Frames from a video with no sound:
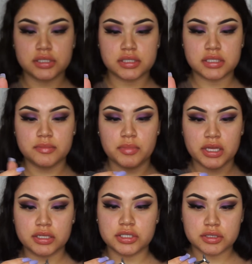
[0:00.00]
just to
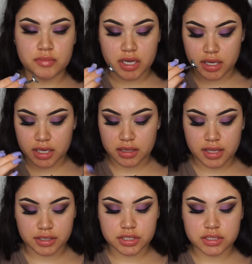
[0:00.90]
pinch my
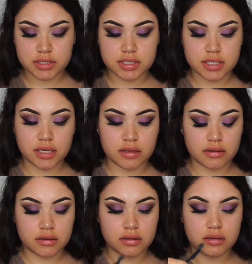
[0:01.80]
lashes together.